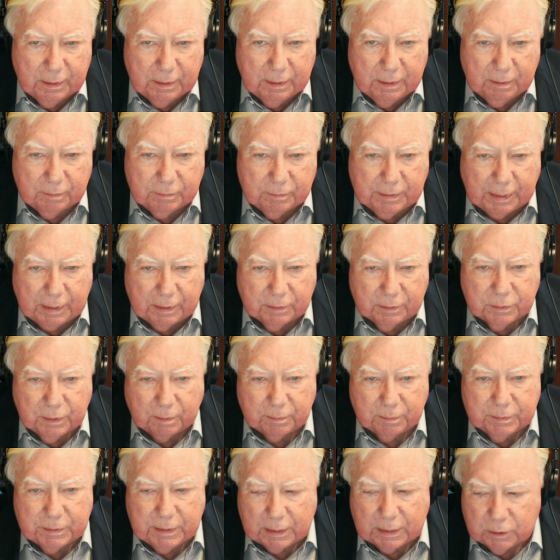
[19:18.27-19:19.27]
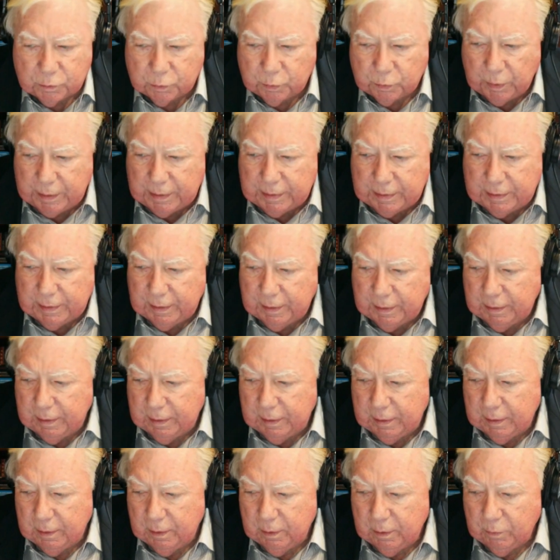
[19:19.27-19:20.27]
If Donald Trump does win,
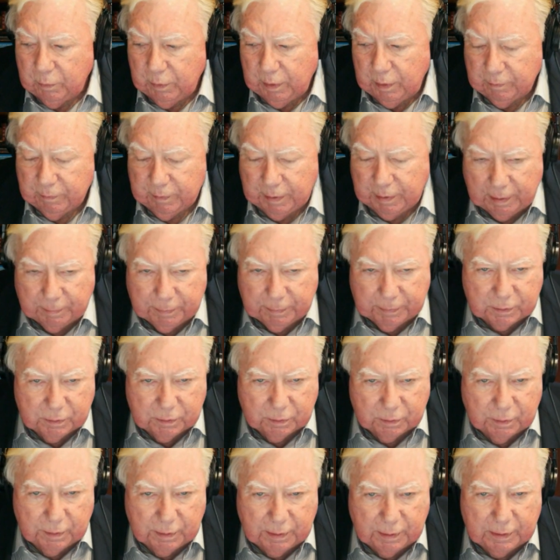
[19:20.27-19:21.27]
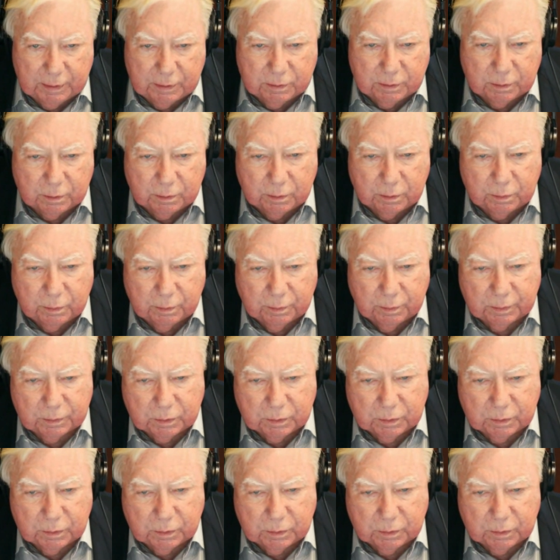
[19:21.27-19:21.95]
we have an opportunity to